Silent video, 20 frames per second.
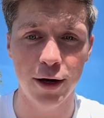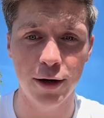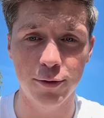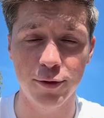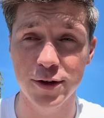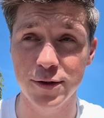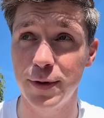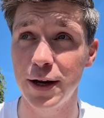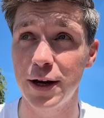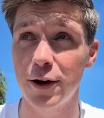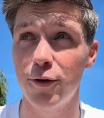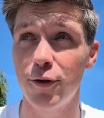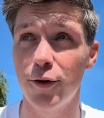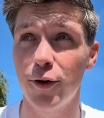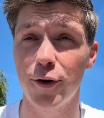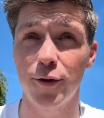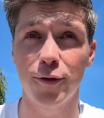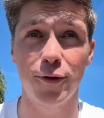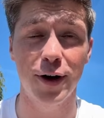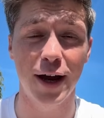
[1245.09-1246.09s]
There was bigger
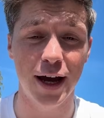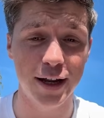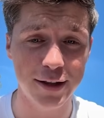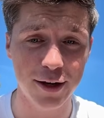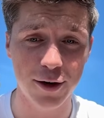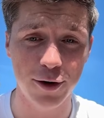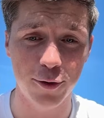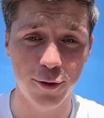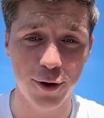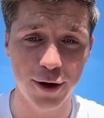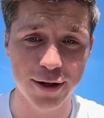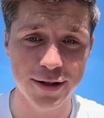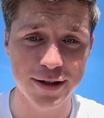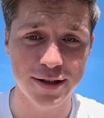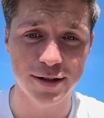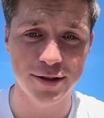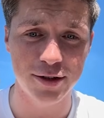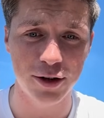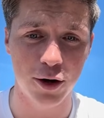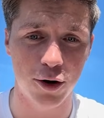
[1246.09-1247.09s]
roar for that than there
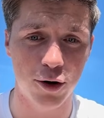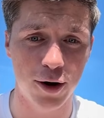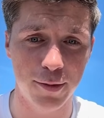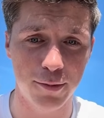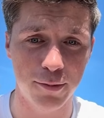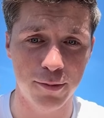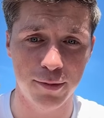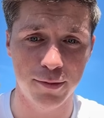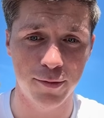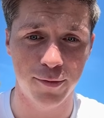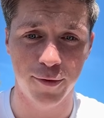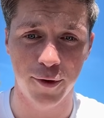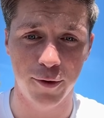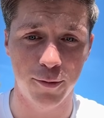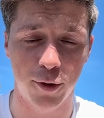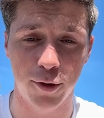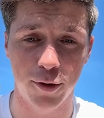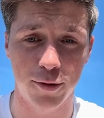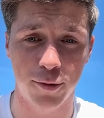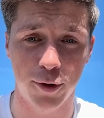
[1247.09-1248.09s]
was, for
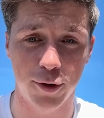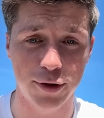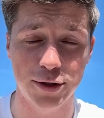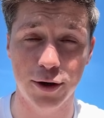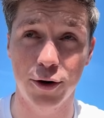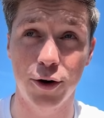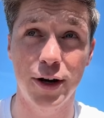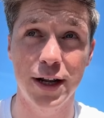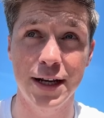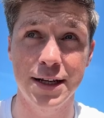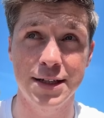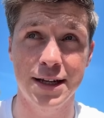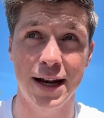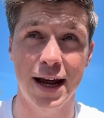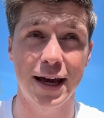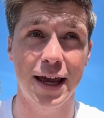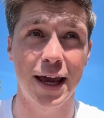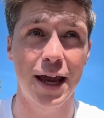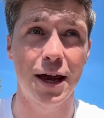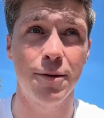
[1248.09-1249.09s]
most other things in that
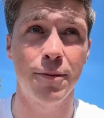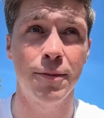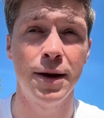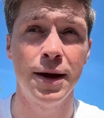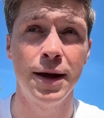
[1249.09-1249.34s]
game.